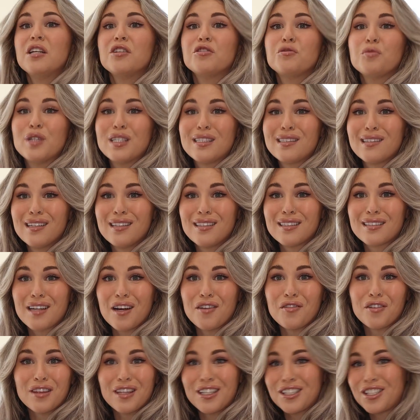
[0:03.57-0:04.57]
has recently
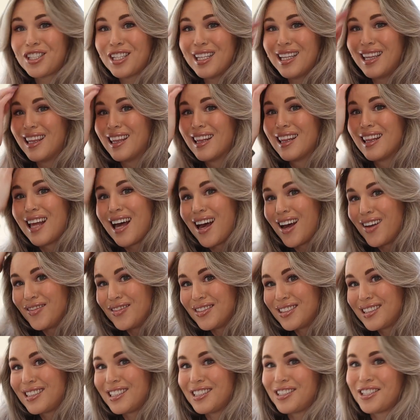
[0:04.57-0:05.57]
discovered that she
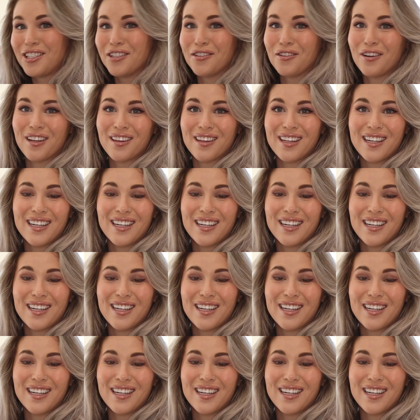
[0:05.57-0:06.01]
loves to chew on